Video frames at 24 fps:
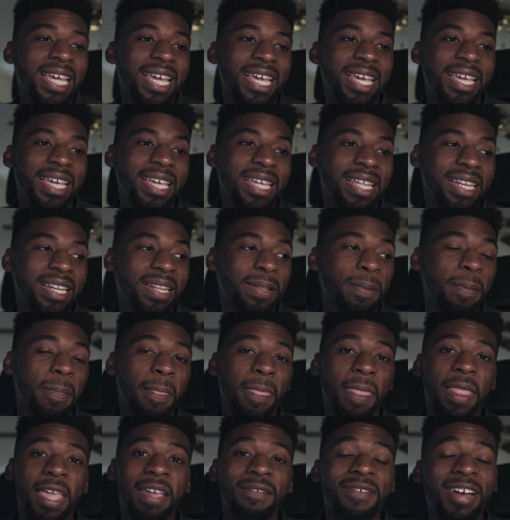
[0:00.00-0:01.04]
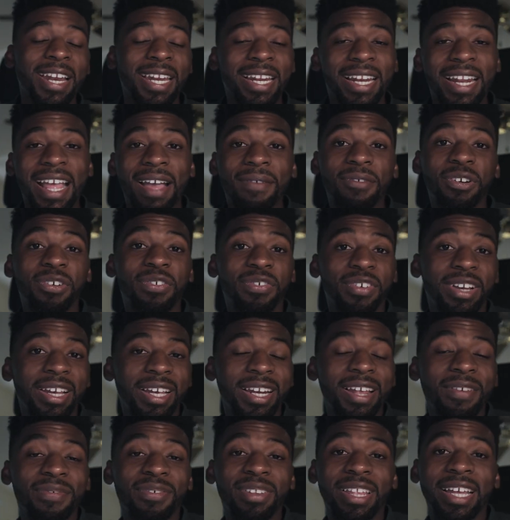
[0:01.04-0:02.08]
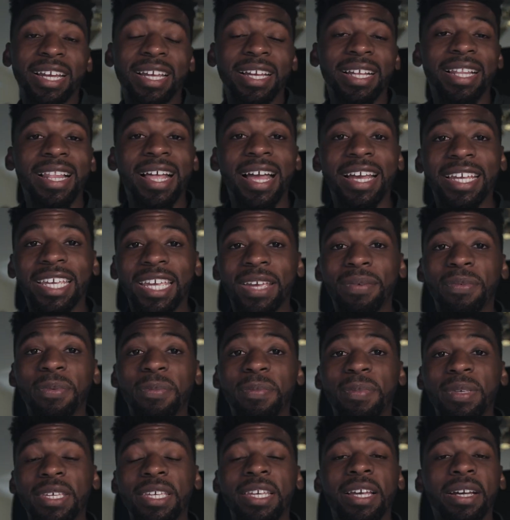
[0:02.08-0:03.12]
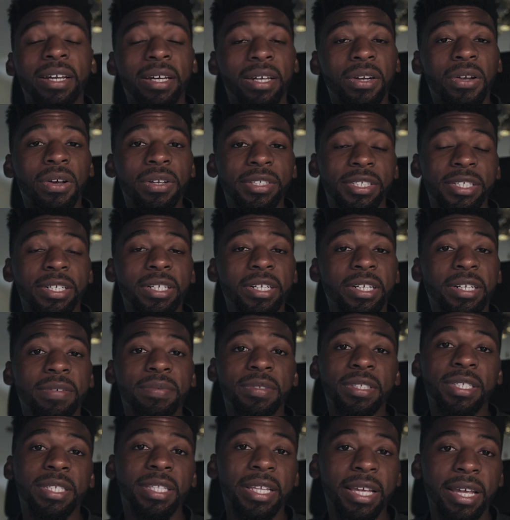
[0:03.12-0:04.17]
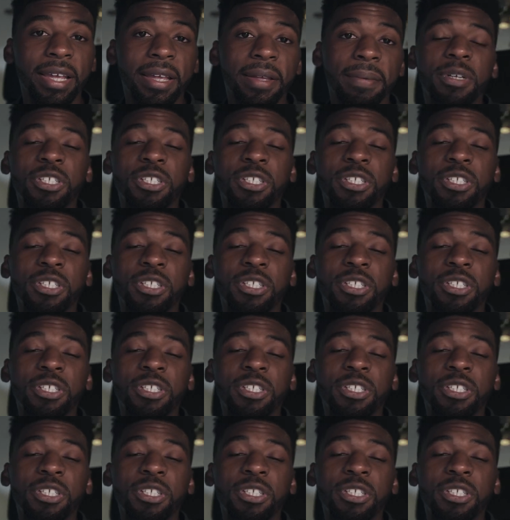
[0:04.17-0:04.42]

and if I didn't have a Crane, I feel like a Glidecam would be a good alternative to that.